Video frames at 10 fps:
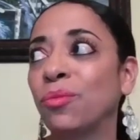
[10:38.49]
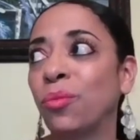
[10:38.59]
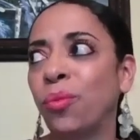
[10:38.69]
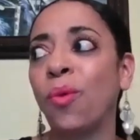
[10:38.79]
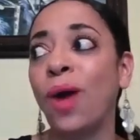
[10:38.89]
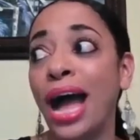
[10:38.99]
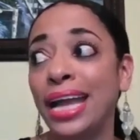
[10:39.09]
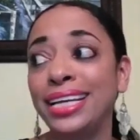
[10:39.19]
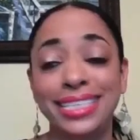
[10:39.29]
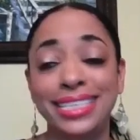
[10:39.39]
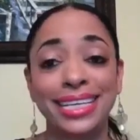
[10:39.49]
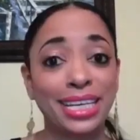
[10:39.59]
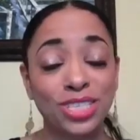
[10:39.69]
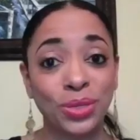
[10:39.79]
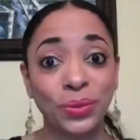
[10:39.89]
why is he
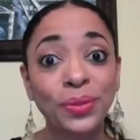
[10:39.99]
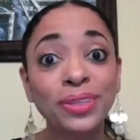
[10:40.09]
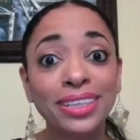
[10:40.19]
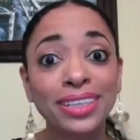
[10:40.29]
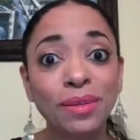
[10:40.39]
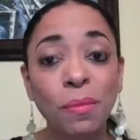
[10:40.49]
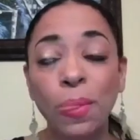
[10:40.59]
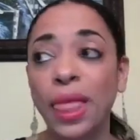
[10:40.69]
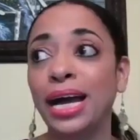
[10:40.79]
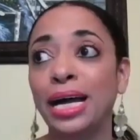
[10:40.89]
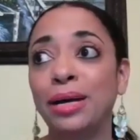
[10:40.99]
not in school?